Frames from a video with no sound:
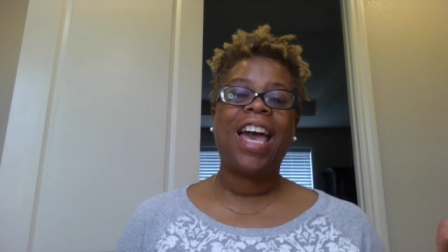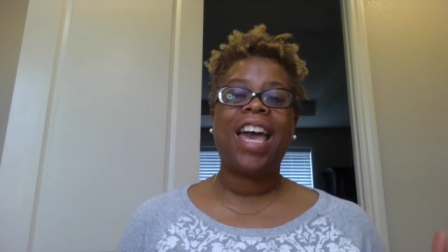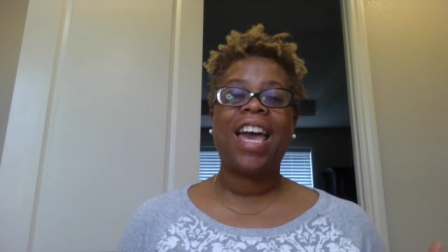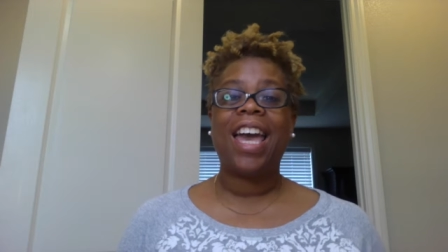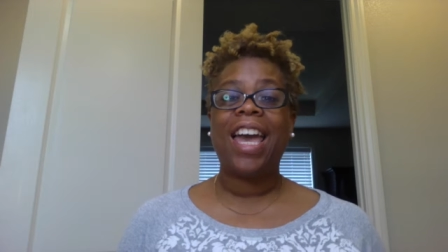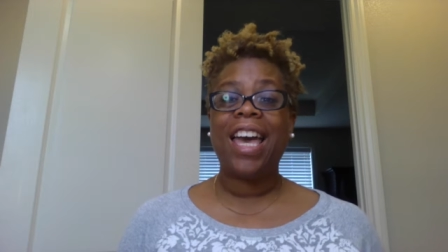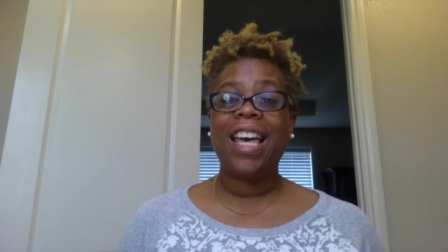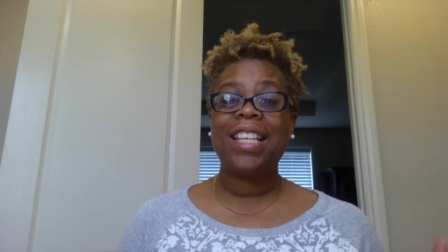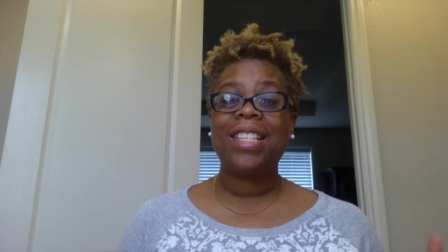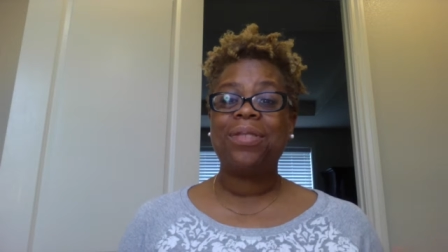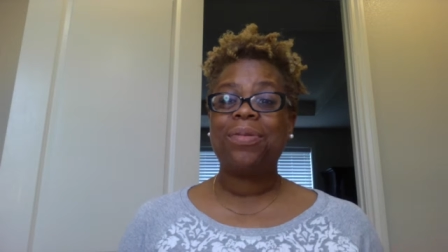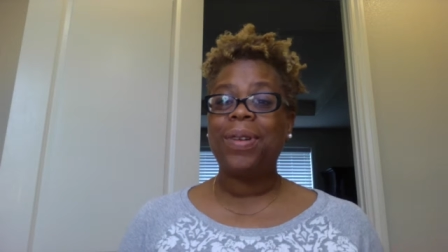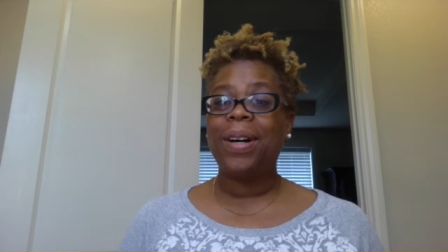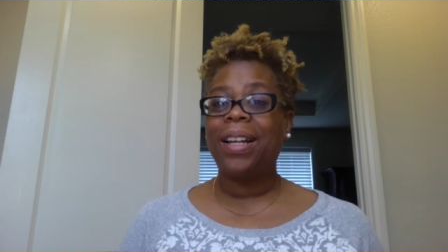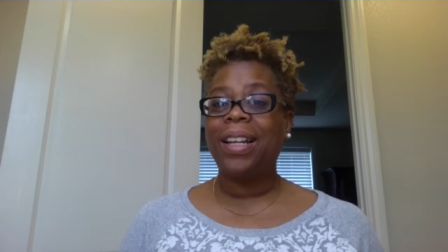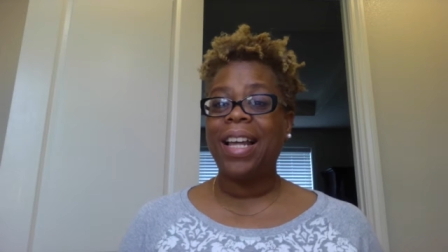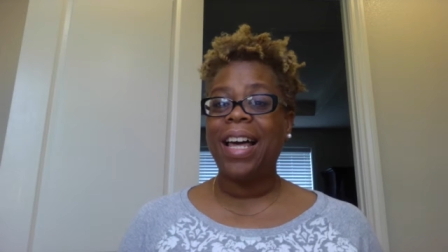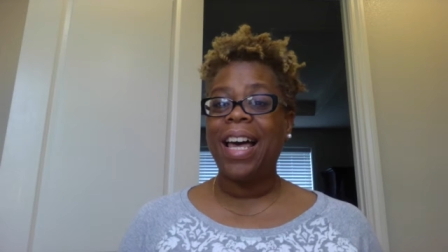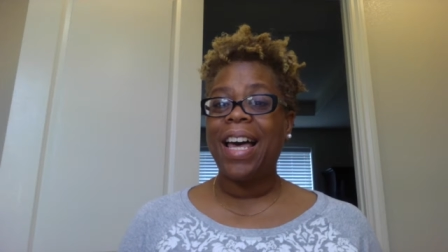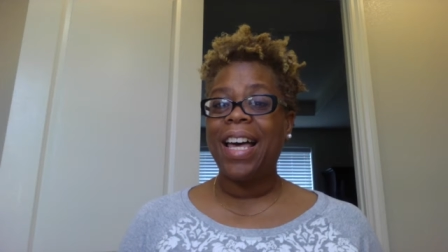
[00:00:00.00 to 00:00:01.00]
as
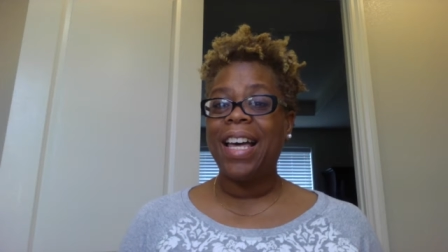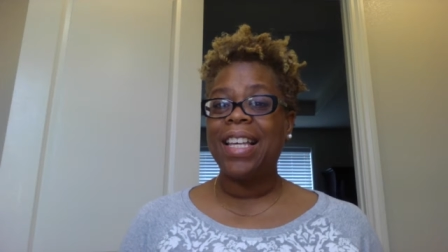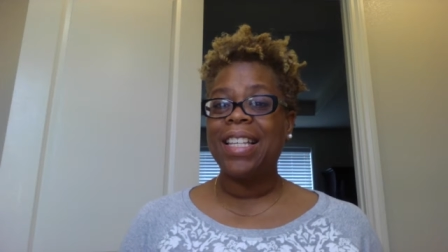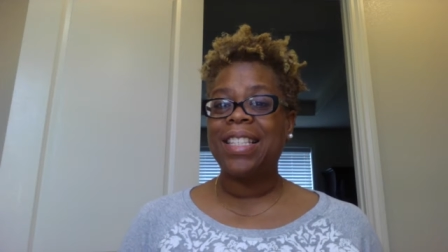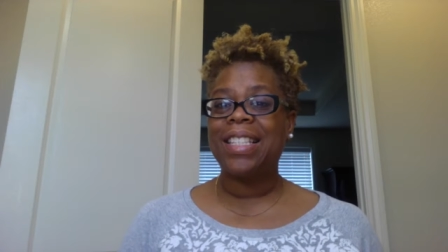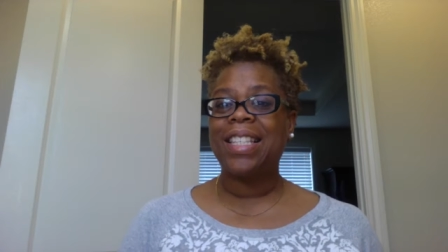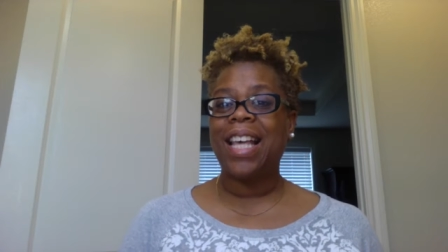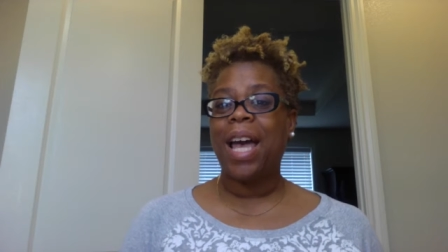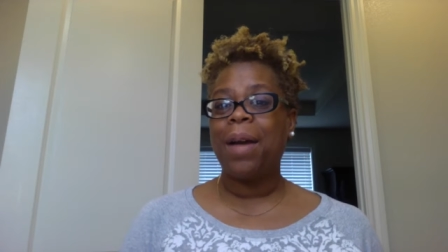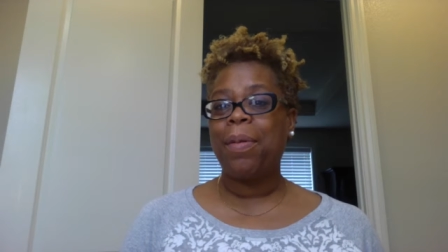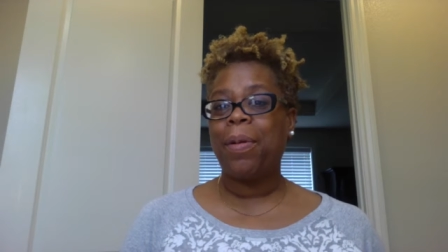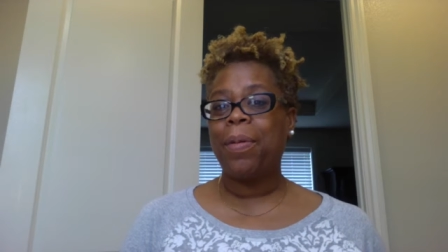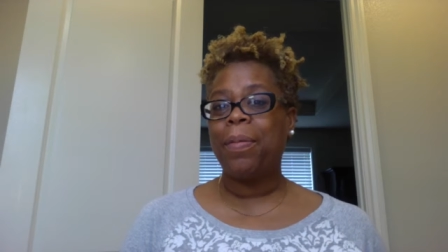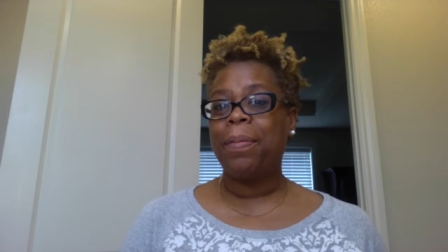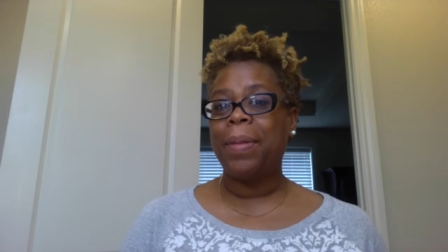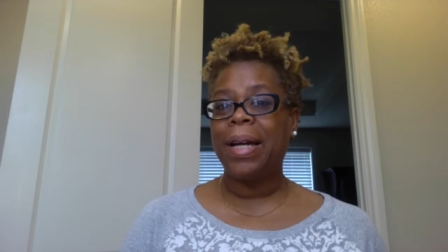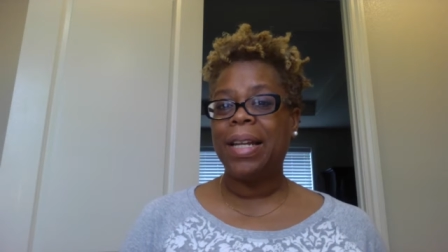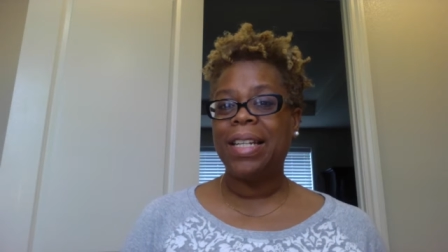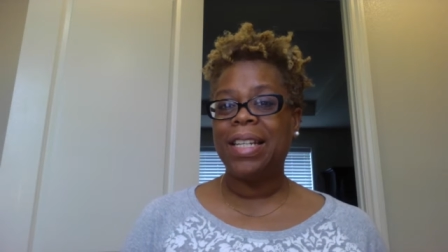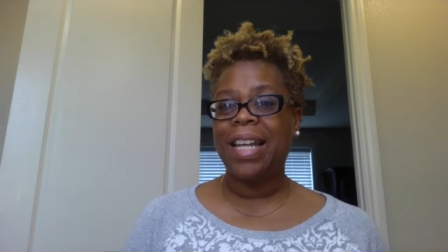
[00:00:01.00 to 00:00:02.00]
well as Cyber
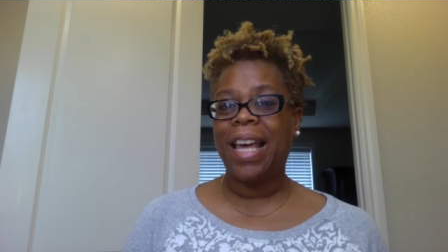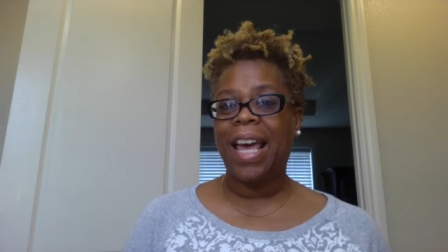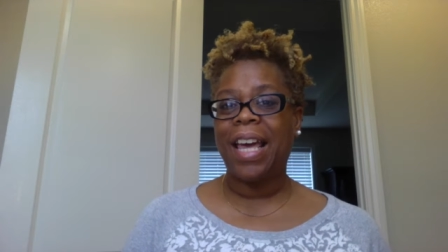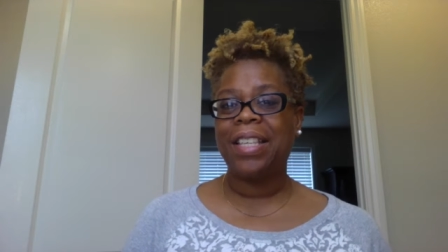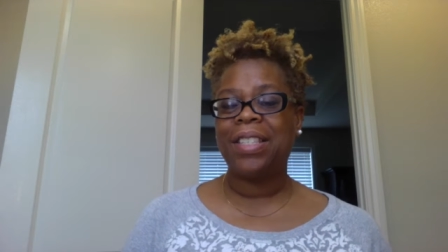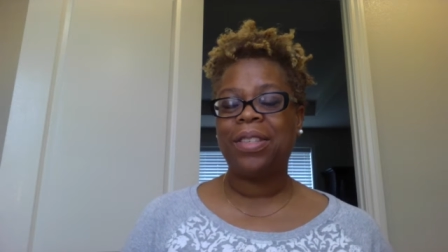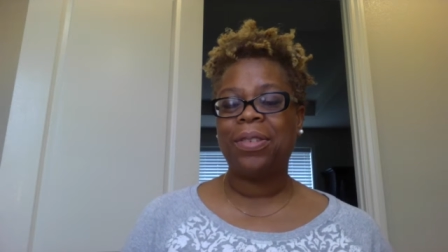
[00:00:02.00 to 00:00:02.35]
Monday.